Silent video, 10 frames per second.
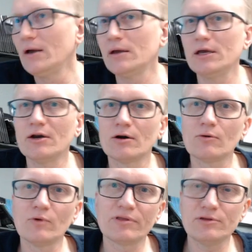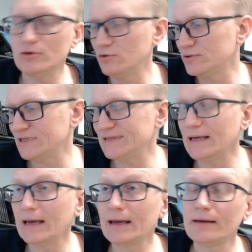here with you
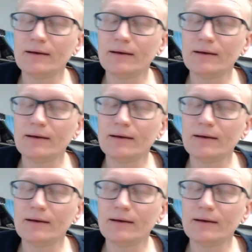today.